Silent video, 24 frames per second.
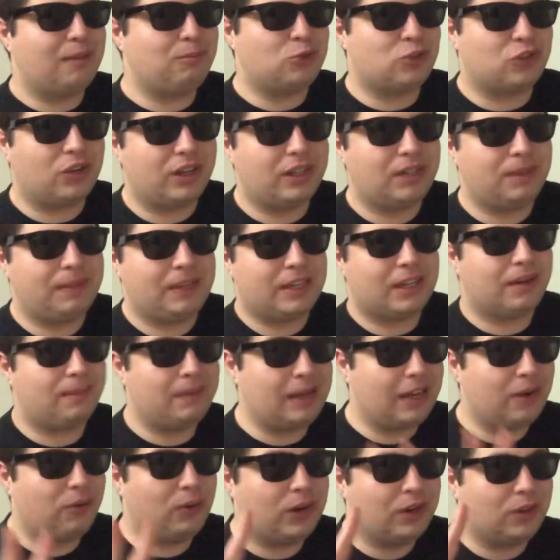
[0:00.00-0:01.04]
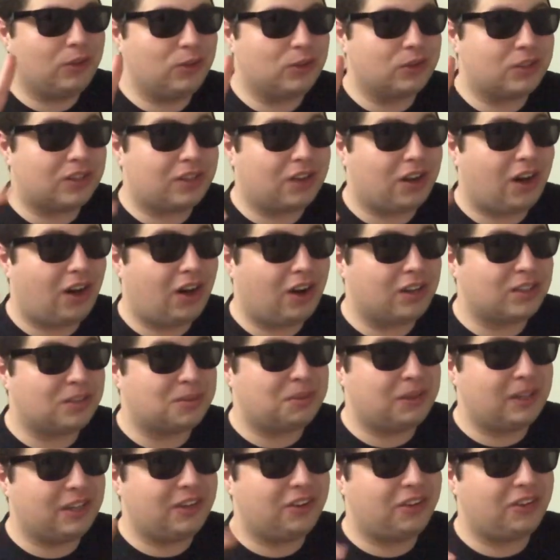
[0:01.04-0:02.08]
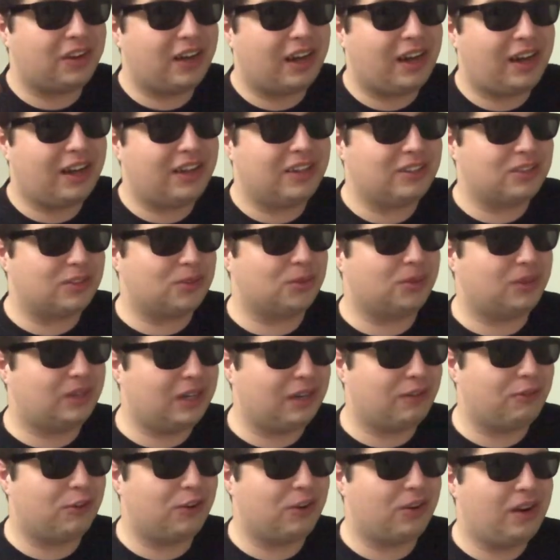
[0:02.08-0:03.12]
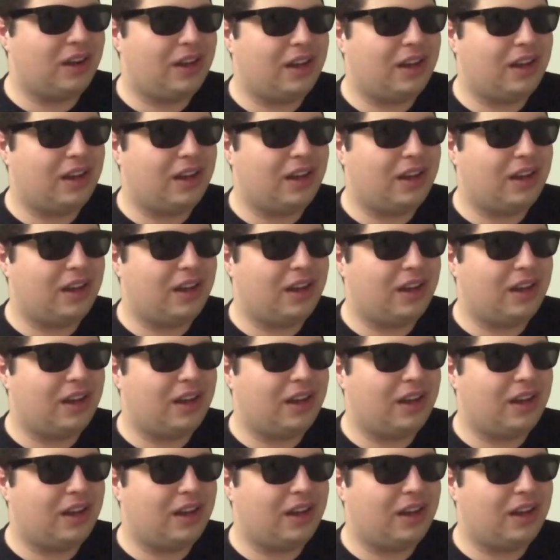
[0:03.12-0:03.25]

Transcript: trying to become one of those cosplayer guys or whatever.